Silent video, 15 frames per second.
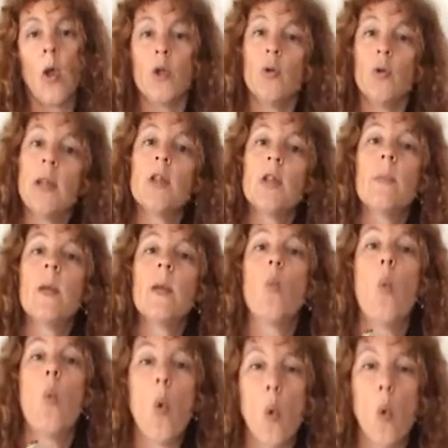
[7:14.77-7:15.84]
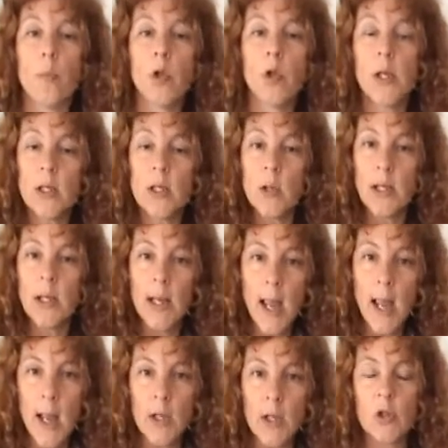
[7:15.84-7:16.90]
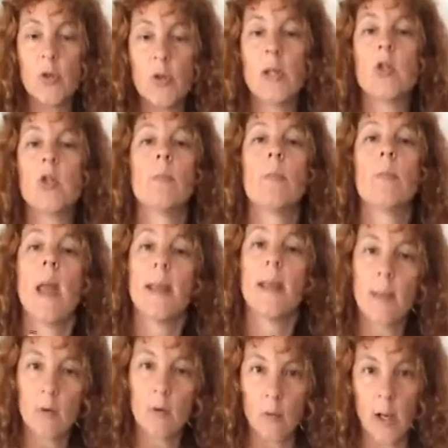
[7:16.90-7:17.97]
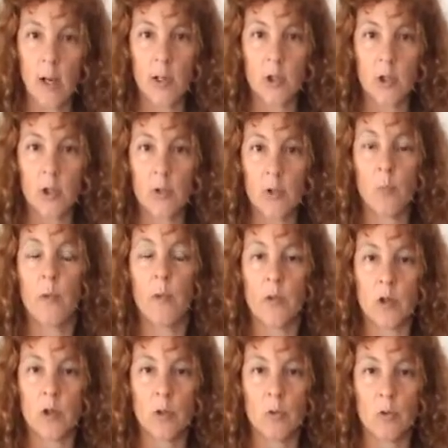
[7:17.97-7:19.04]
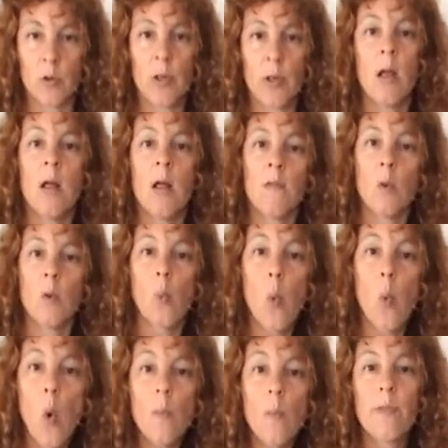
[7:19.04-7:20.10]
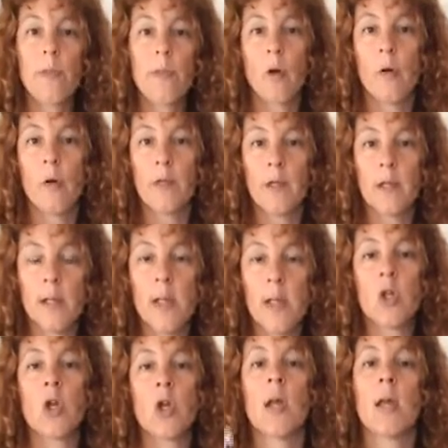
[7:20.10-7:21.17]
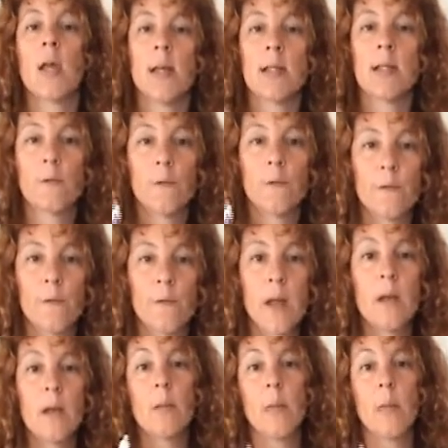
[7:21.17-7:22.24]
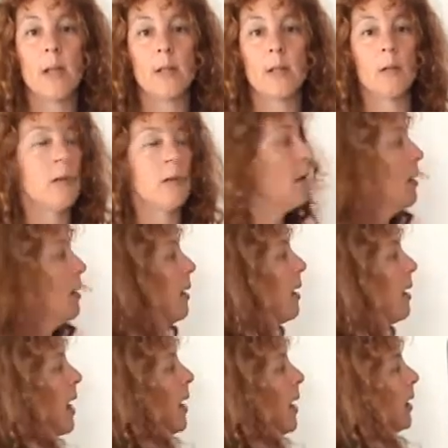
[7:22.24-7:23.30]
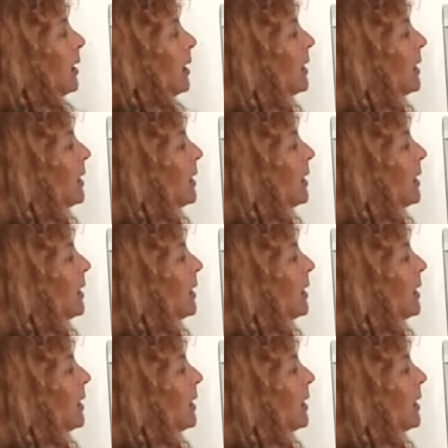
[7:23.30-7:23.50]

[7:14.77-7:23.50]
You need to be warm. You need to engage. You need to make that relationship with the children. The warmth of the teacher is fundamental and a